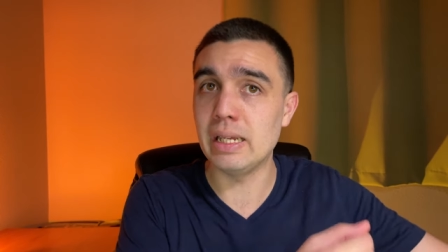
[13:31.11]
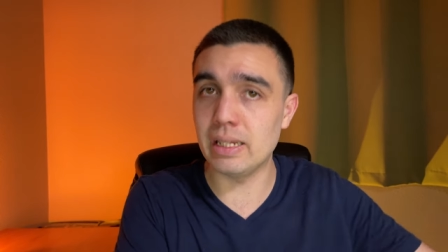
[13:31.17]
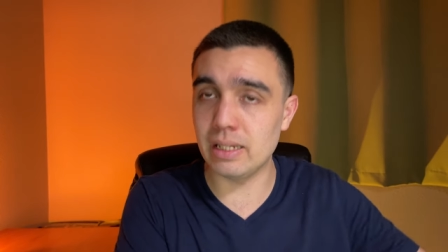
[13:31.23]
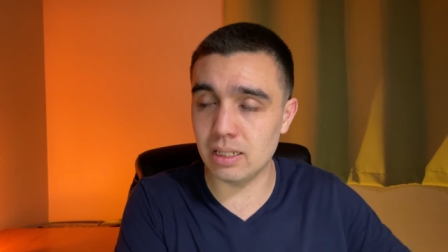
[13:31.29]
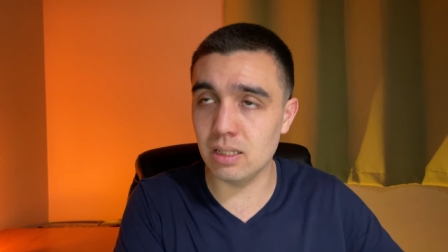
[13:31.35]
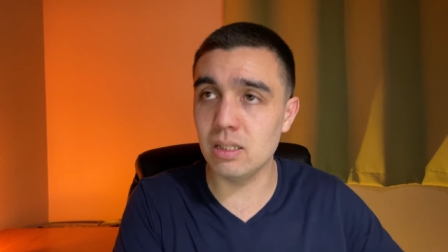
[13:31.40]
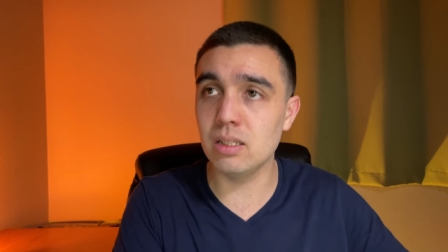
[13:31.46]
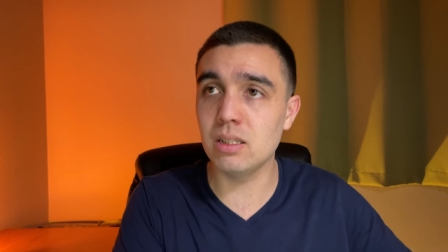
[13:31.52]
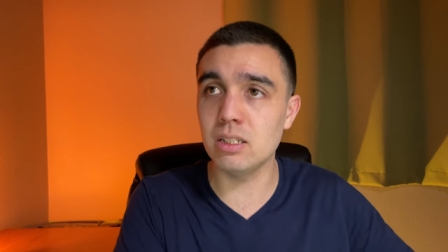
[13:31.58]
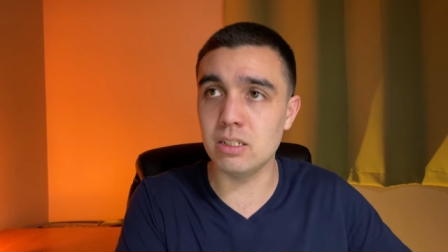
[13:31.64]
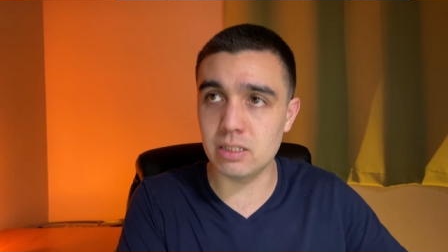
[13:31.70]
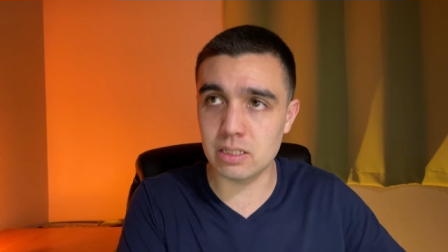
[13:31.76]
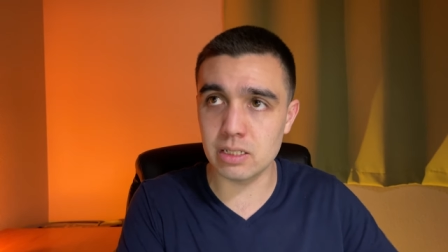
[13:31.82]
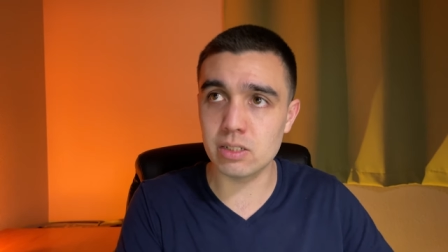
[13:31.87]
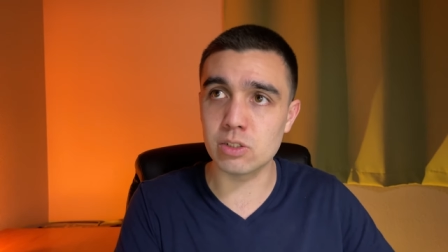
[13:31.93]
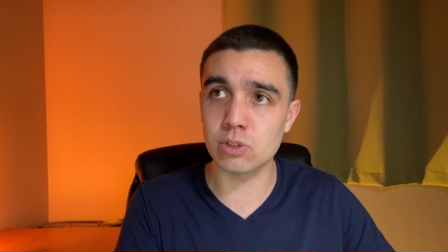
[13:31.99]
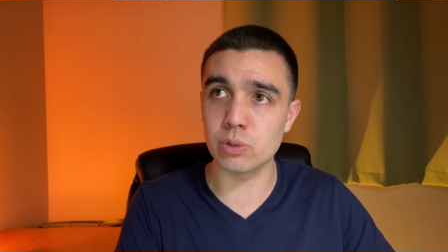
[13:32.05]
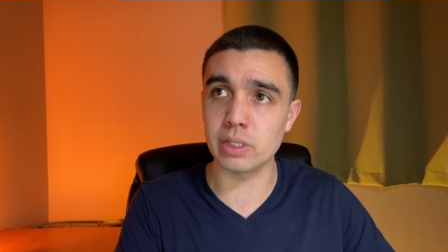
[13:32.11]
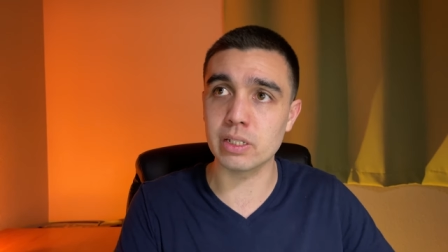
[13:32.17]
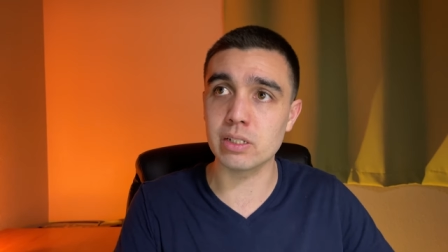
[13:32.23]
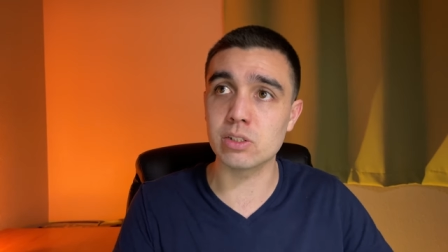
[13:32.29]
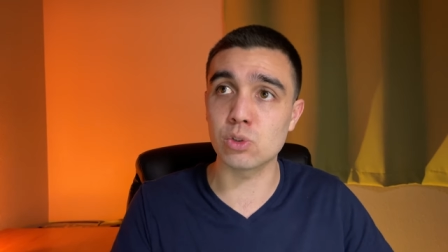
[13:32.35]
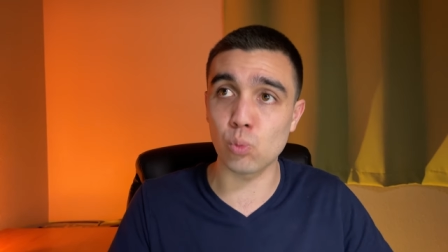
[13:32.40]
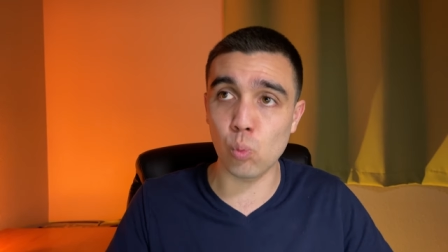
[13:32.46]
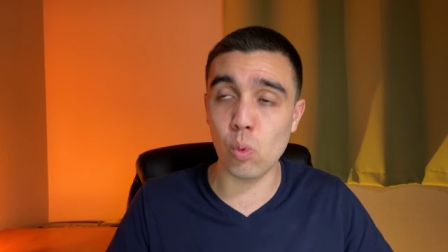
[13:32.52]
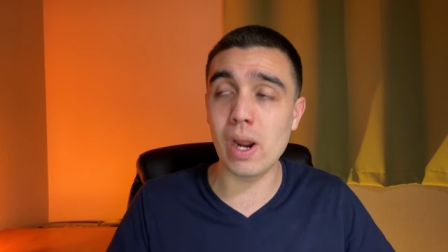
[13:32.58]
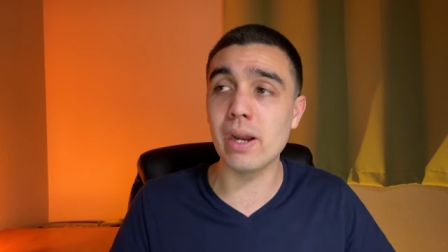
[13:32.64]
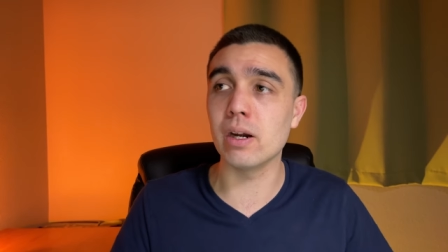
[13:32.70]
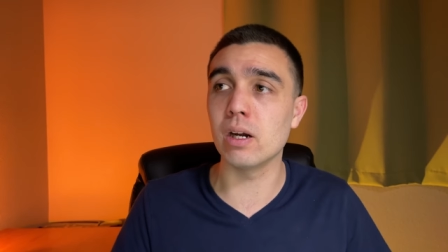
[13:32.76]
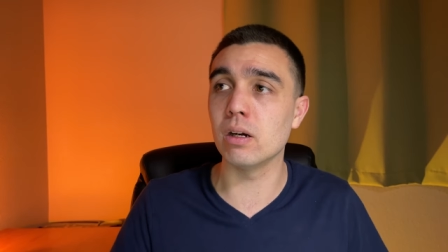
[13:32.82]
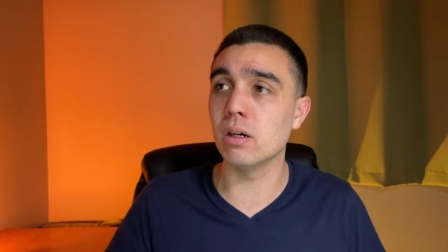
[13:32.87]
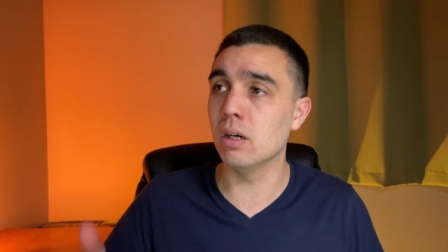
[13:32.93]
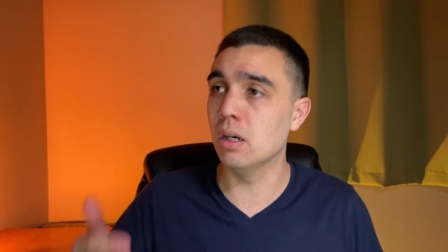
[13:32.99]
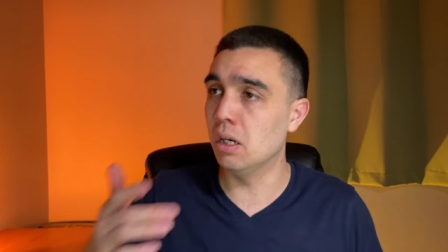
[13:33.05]
in the districts
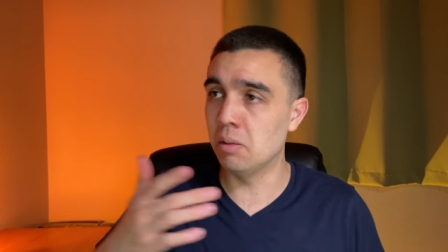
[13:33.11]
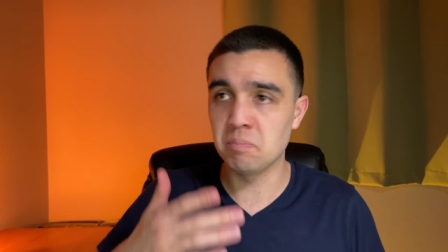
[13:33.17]
where